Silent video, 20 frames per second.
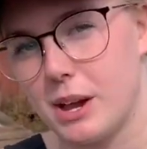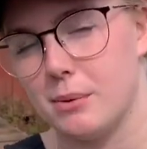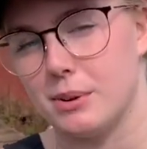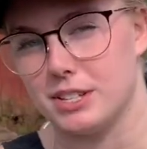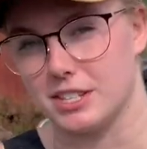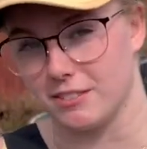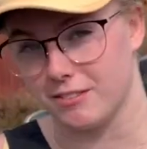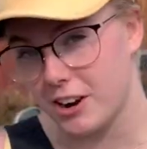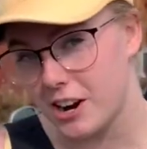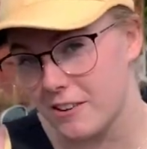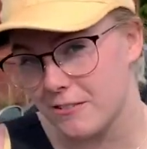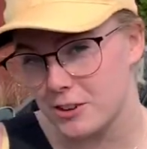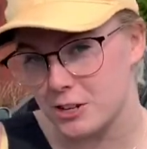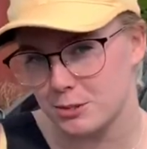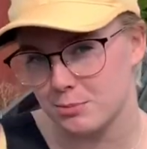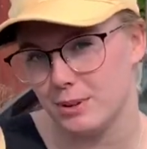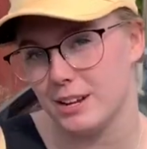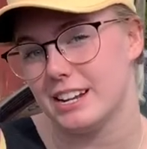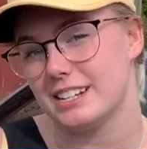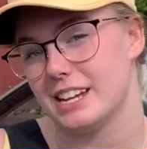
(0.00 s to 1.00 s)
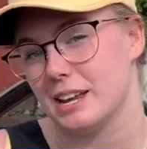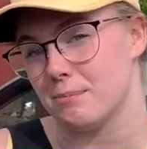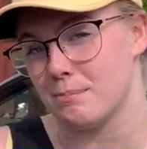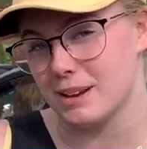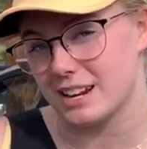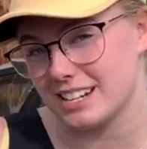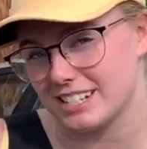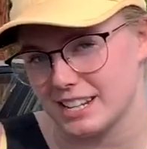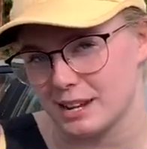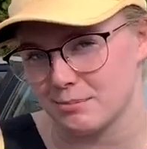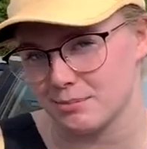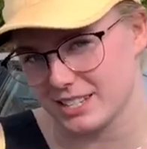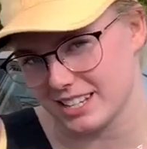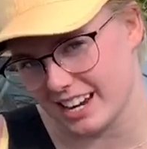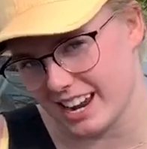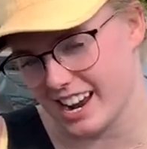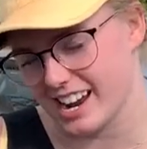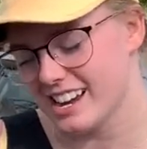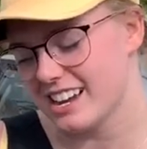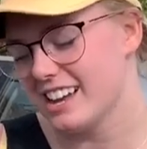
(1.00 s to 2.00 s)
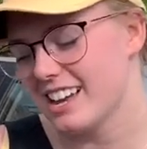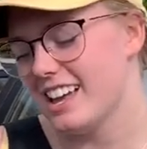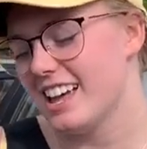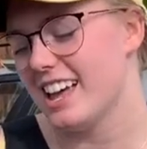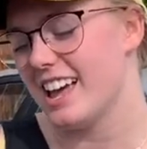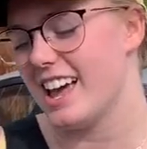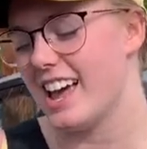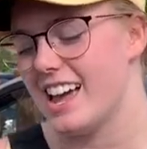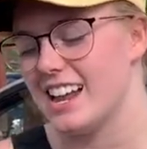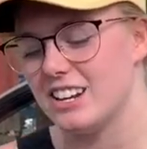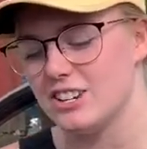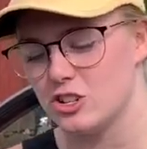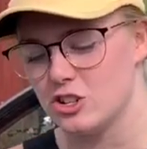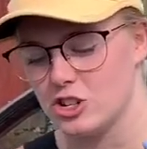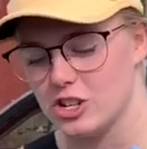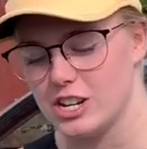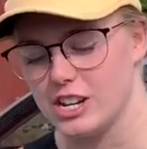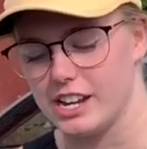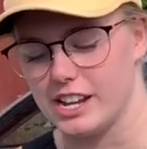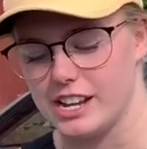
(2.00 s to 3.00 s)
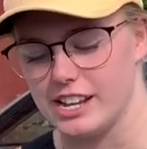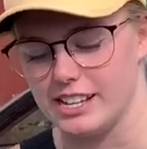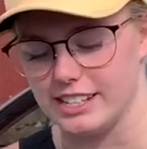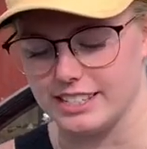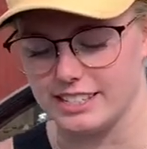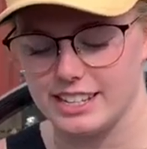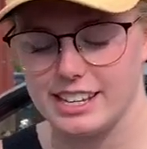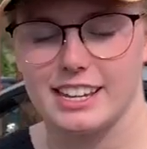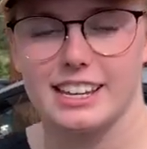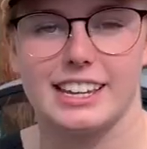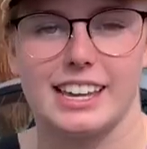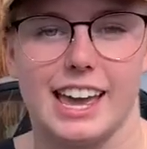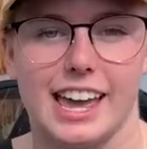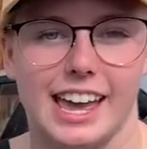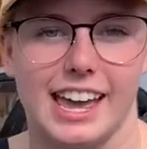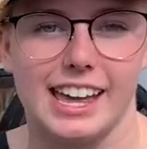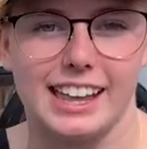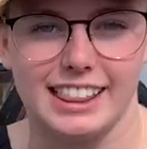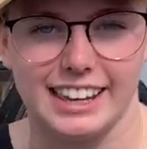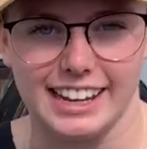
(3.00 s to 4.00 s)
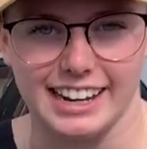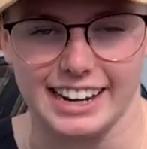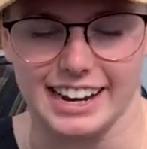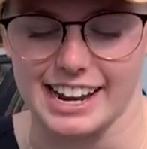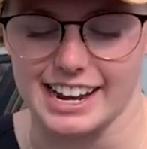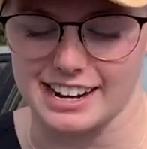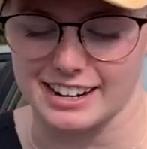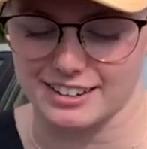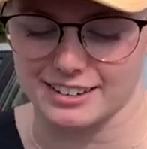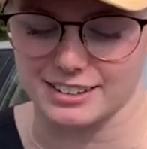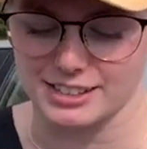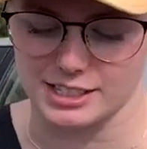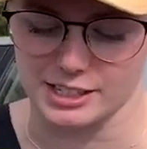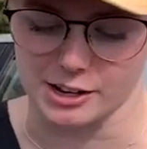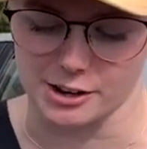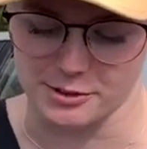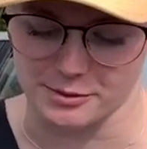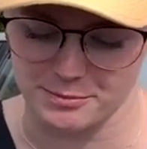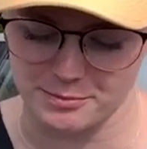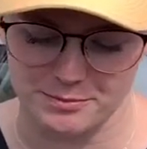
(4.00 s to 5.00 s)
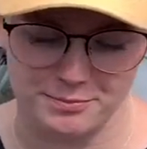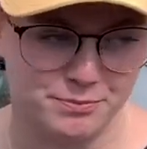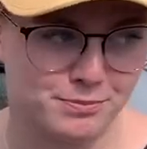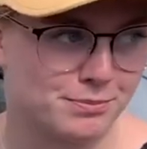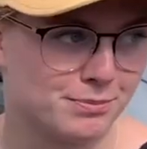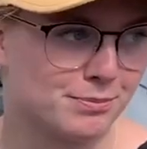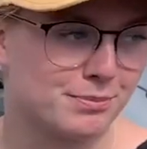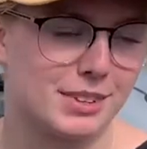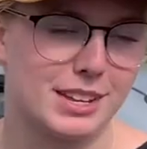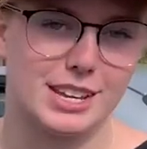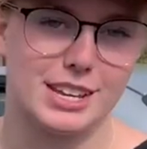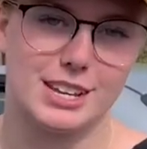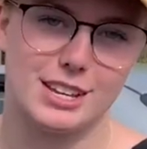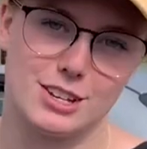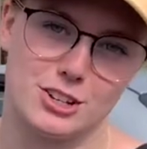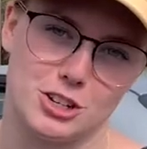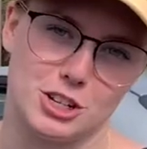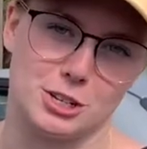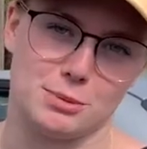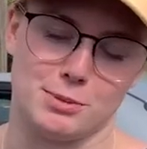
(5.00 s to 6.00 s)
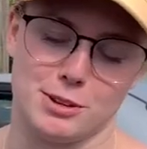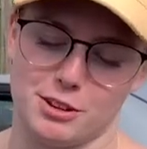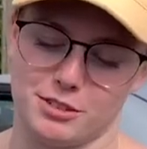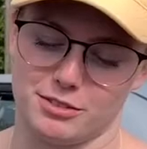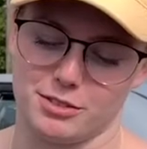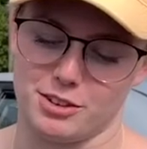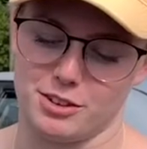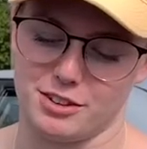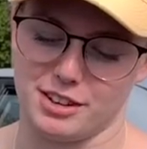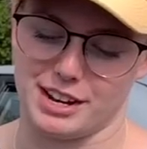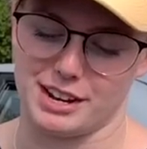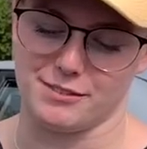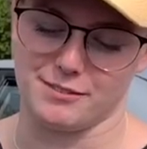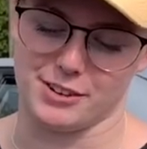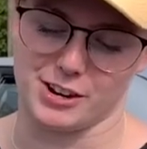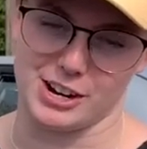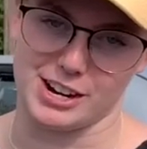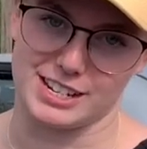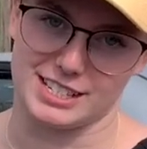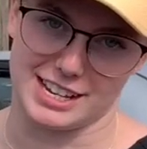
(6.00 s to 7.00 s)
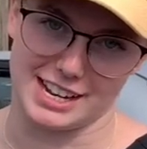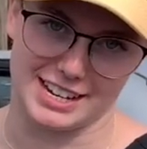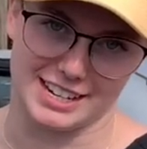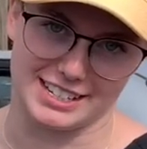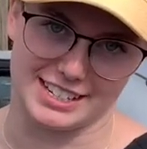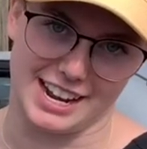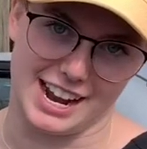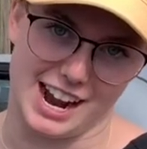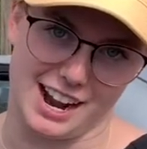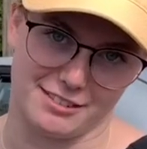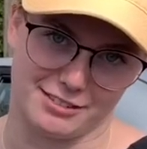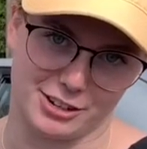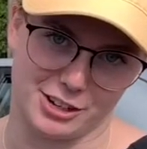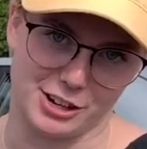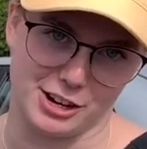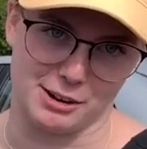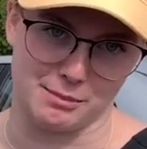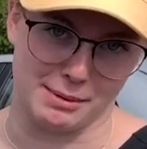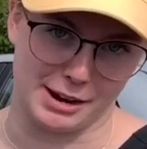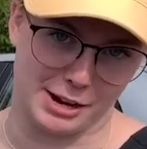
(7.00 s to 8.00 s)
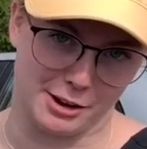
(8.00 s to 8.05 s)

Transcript: it was the very first plant I picked up today and she is killing it so She's beautiful and I'm very excited to have her in my